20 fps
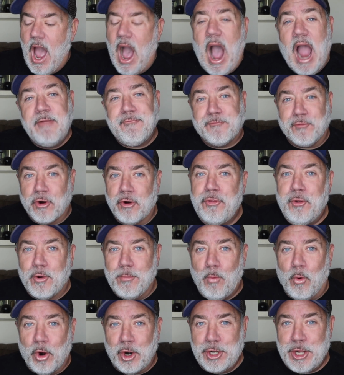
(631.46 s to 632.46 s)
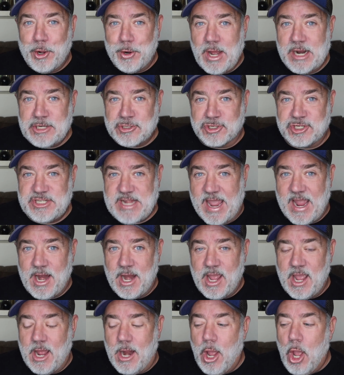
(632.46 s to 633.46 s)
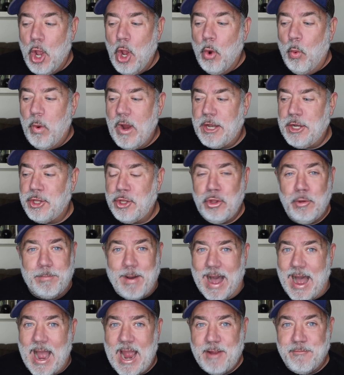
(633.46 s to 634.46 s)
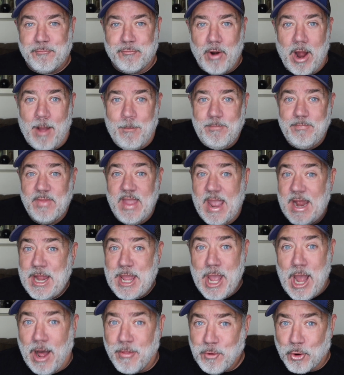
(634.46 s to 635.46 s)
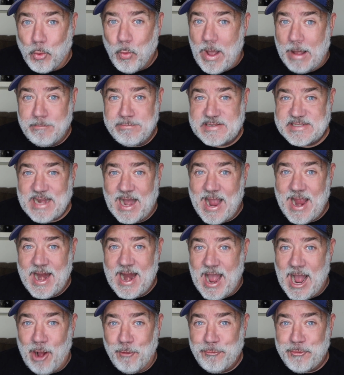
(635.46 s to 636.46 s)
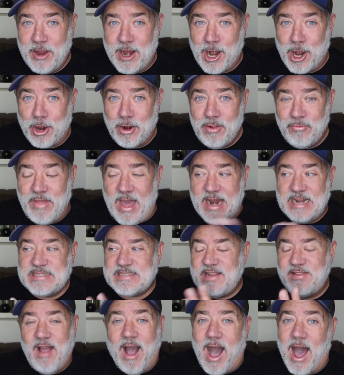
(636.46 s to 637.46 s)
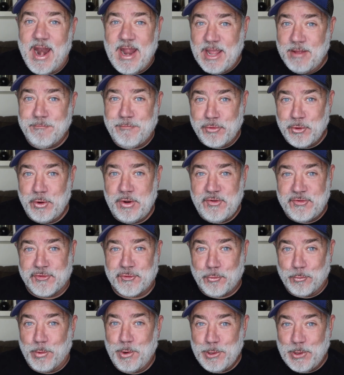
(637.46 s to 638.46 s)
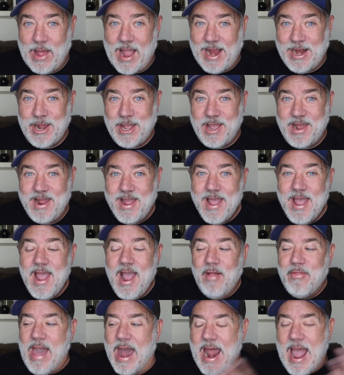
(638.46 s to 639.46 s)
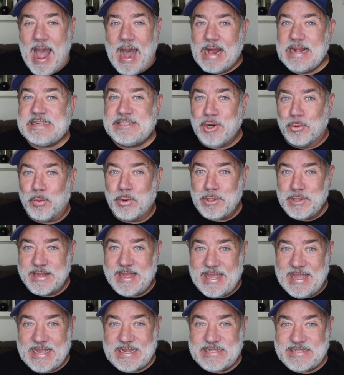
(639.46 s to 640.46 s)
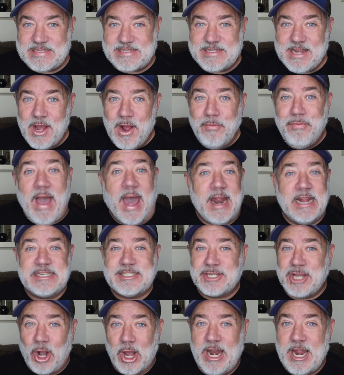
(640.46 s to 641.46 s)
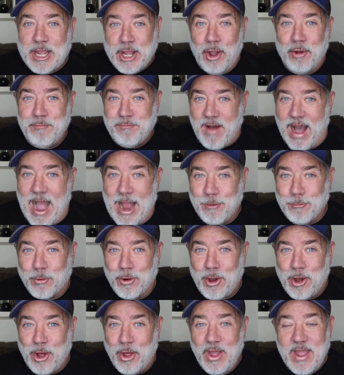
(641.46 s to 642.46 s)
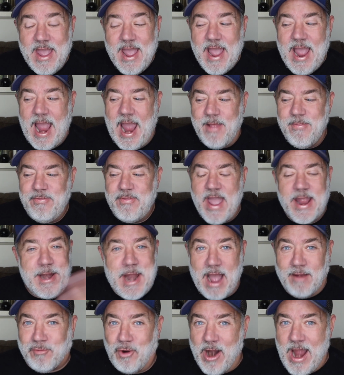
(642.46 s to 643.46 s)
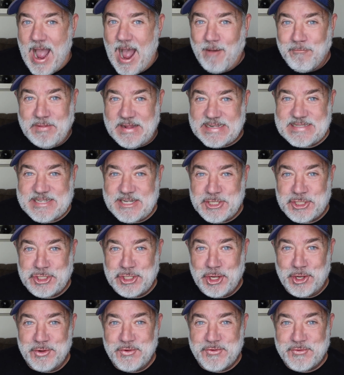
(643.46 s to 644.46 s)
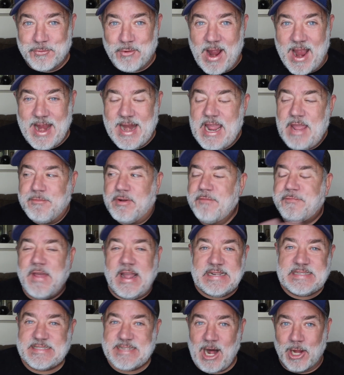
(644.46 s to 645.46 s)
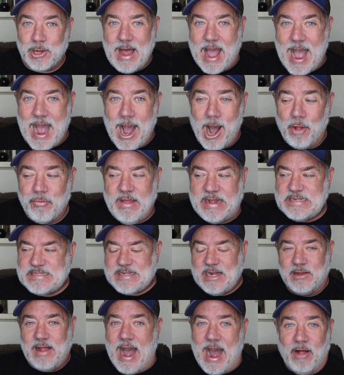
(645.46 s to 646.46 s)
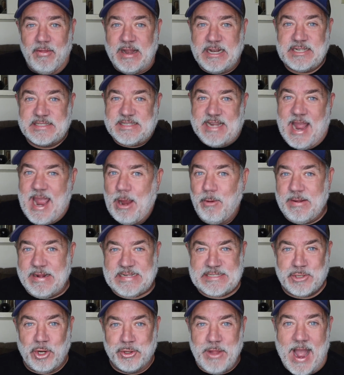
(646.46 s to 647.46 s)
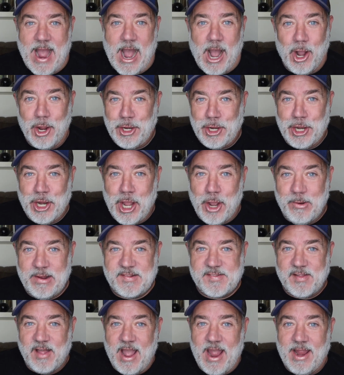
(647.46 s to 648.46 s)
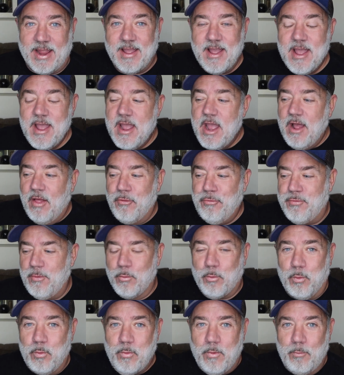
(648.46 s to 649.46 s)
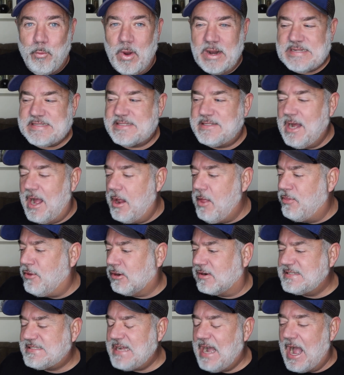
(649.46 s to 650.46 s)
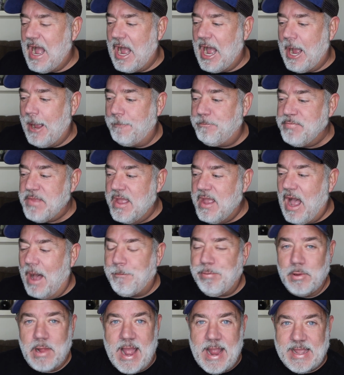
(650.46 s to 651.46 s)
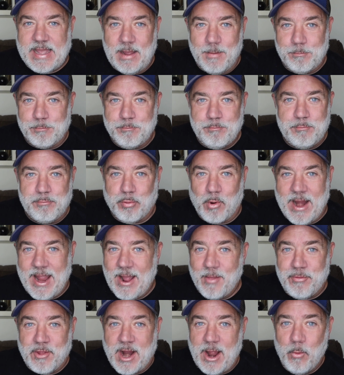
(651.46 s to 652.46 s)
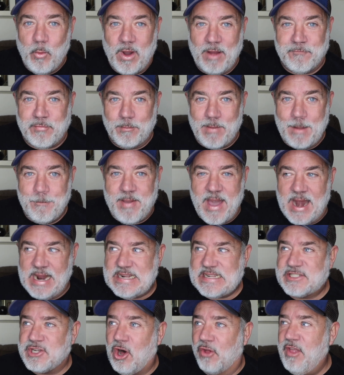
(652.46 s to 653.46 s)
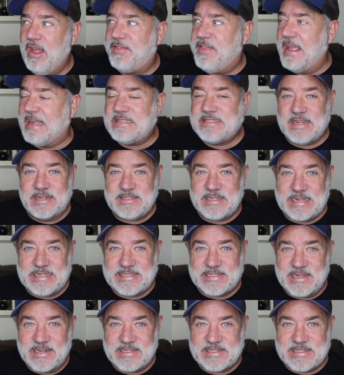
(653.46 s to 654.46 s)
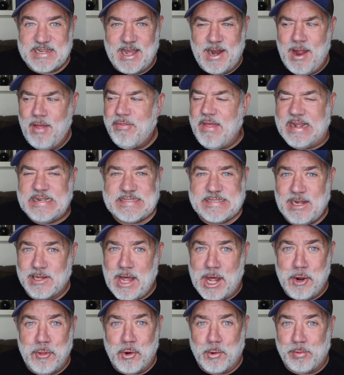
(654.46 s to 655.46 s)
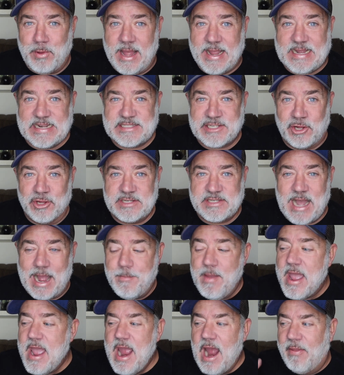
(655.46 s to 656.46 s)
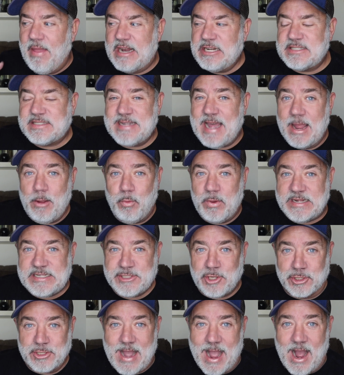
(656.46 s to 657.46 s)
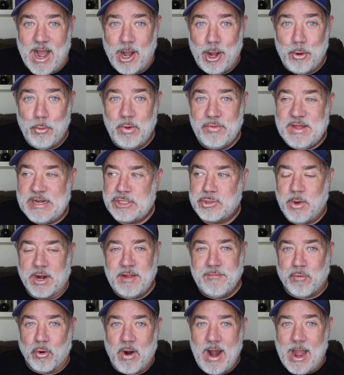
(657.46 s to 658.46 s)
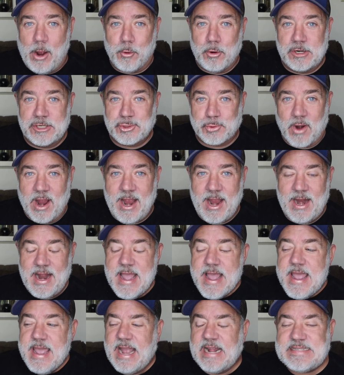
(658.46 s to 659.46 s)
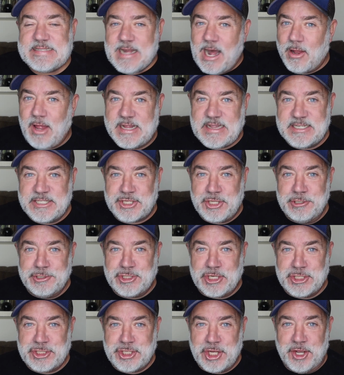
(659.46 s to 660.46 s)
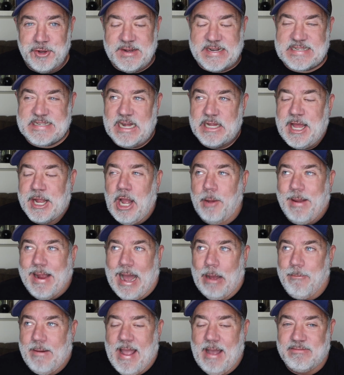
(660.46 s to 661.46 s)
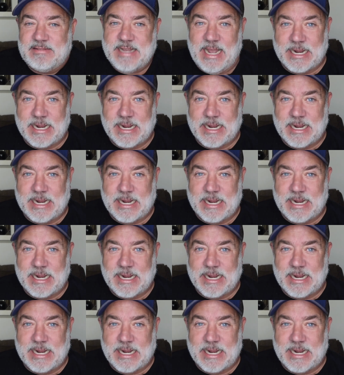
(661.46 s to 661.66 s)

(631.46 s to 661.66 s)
I furthermore don't understand it when you buy from any other website out there that is not influencer related, that has a release that is gonna go viral, and they never have these issues, right? Even if they sell out, they sell out. They just say, "Hey, we sold out." You know, it's like, what's the? There's a uh, a blanket brand that I want for my bed. It's called, I think, Sunday Citizen. They sell out of their blankets all the time, and they just say, "We sold out" within 24 hours, right? It's not like this huge issue. It's not like, "Oh my God, we have